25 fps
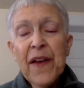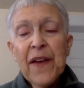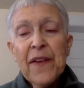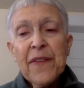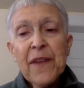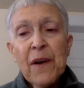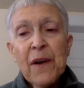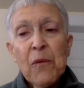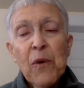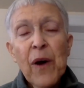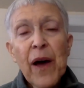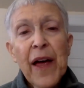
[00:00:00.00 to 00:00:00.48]

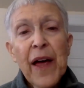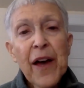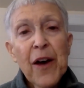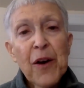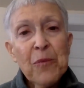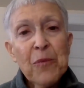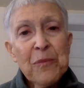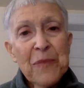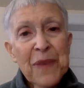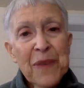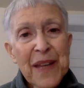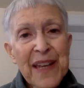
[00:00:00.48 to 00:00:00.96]
that will
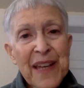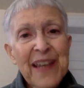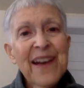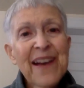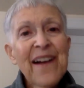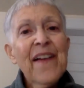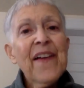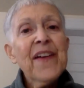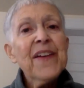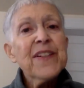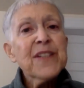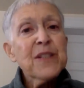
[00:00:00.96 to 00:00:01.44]
help me
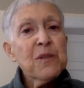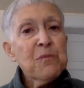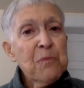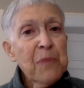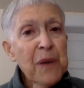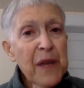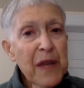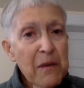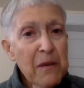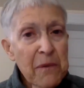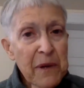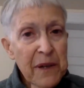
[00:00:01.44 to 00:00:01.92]
to
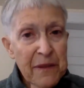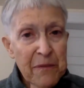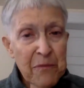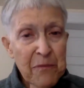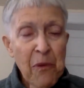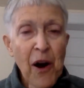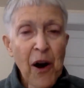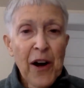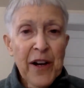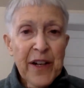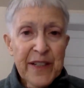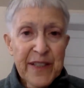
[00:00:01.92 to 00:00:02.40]
be with
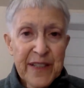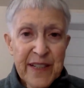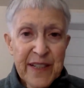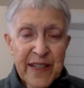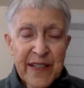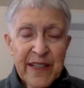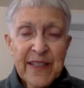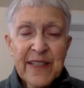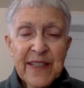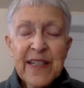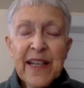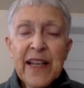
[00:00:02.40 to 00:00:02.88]

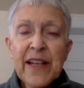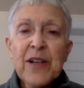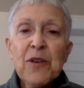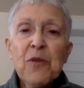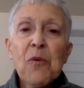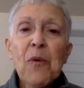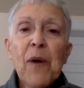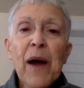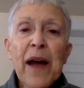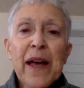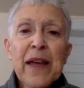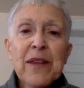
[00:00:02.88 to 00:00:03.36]
Parkinson's in a
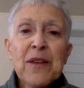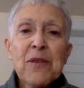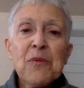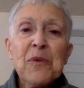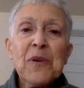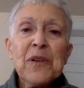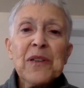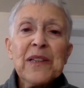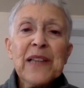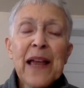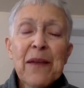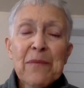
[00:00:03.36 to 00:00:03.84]
way that
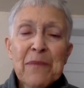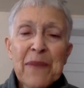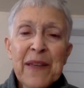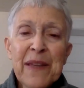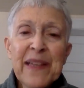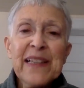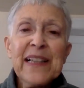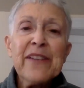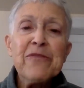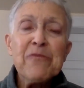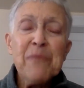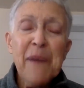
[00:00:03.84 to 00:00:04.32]
will let me
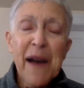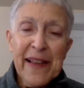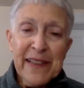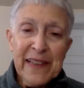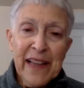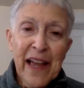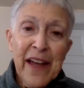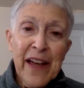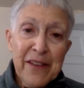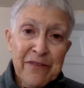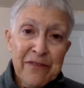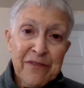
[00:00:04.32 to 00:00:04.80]
live my
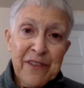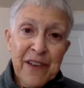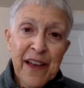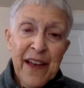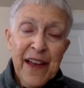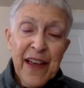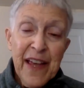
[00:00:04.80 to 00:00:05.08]
life